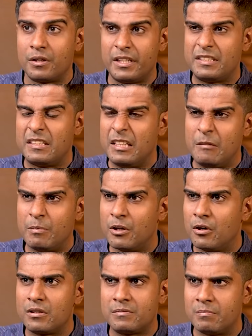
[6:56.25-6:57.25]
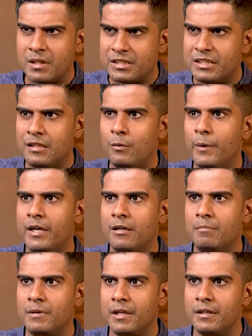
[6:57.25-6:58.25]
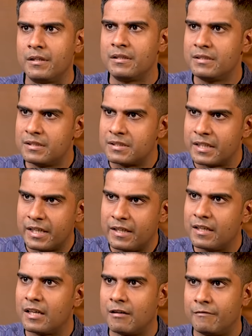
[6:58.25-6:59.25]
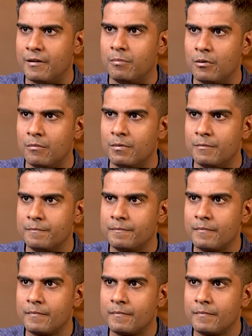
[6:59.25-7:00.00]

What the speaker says: They sleep a lot but still wake up tired. This is again a kapha problem.